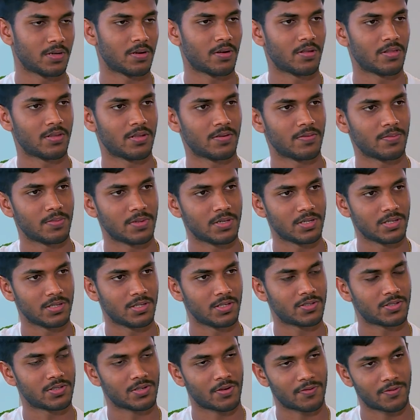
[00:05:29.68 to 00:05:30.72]
on the
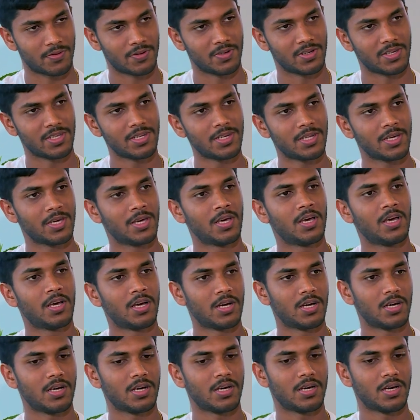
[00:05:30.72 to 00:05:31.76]
edges of doing it.
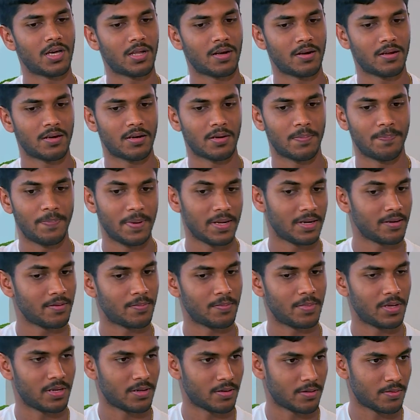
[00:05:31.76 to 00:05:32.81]
And
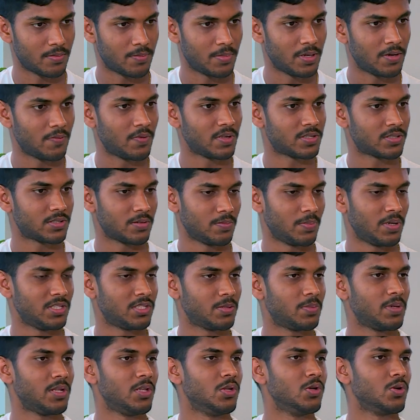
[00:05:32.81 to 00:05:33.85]

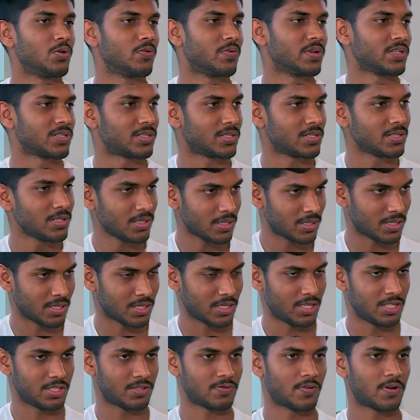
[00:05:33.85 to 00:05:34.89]
Benjamin Luke Weston,
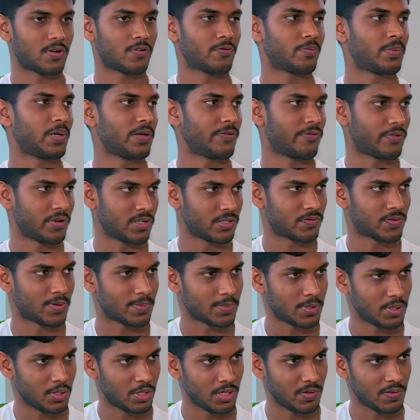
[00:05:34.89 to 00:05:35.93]
he's one of my friends
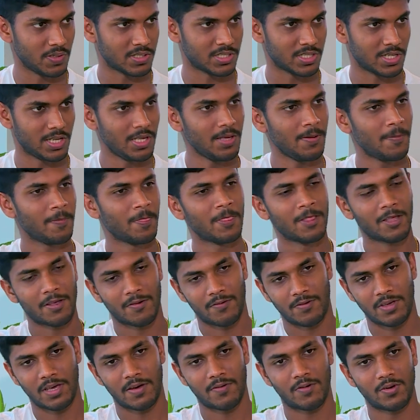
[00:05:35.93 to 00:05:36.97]
from the university.
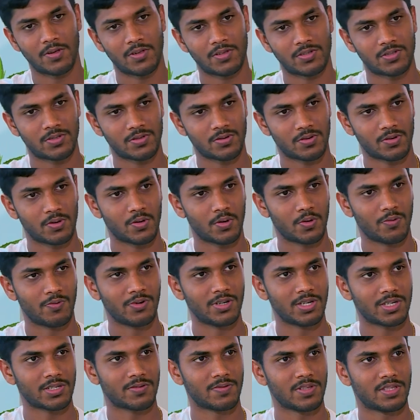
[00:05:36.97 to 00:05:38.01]
We have also
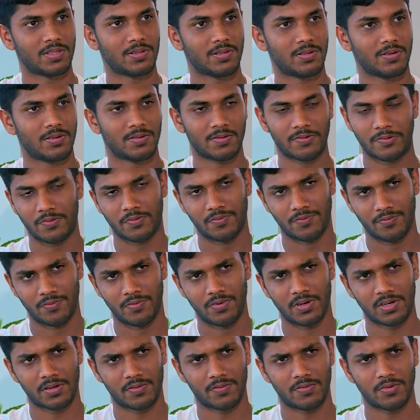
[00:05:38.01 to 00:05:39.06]
worked
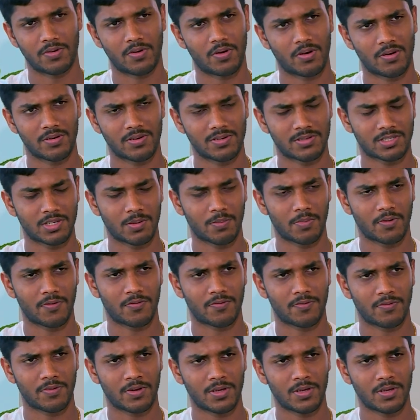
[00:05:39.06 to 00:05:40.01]
on some